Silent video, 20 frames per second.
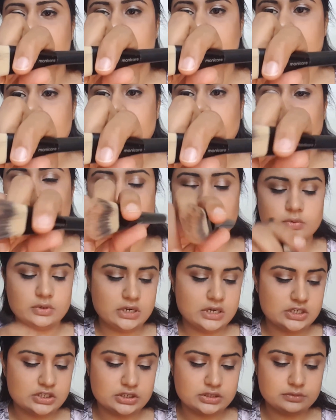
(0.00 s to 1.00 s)
this is a
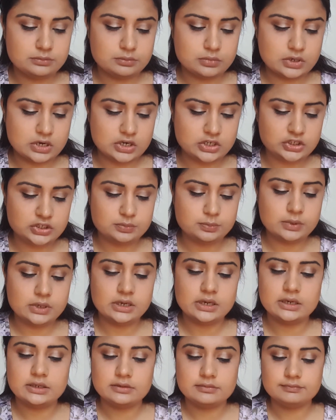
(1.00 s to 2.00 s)
foundation brush,
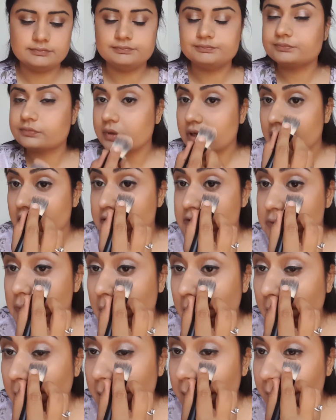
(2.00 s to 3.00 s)
but it's
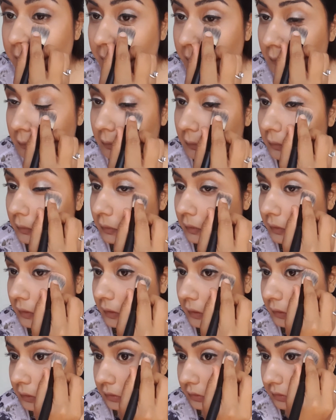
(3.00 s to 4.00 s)
okay
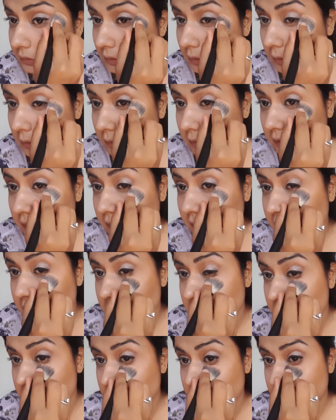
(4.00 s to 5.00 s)
as long as
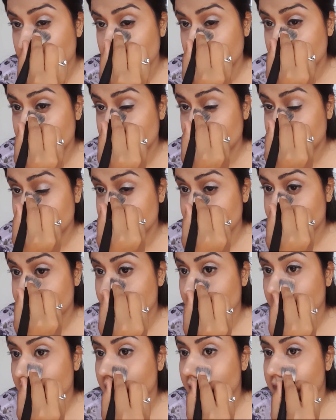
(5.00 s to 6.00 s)

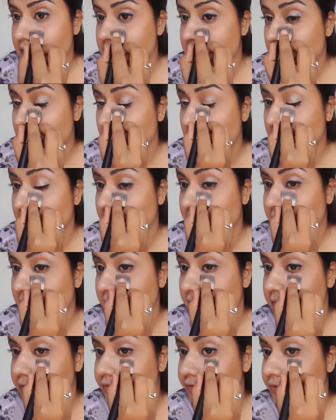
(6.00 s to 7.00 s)
it's going
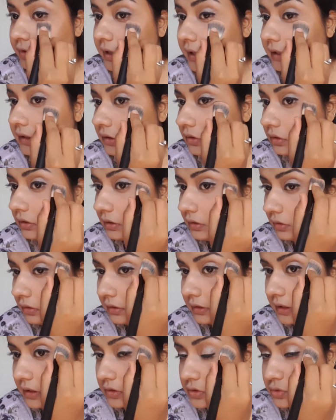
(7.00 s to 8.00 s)
in fine
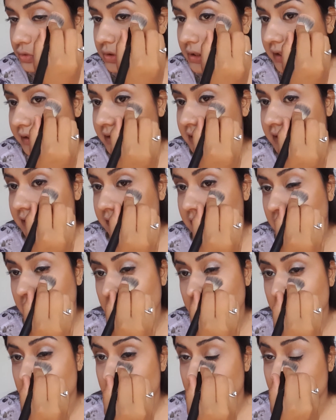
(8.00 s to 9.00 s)
onto that area.
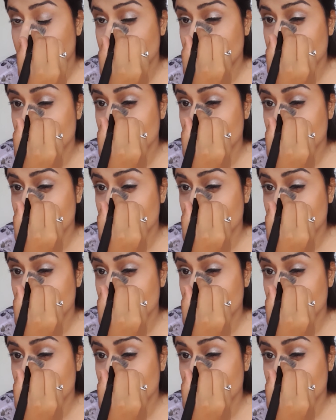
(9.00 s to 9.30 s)
You could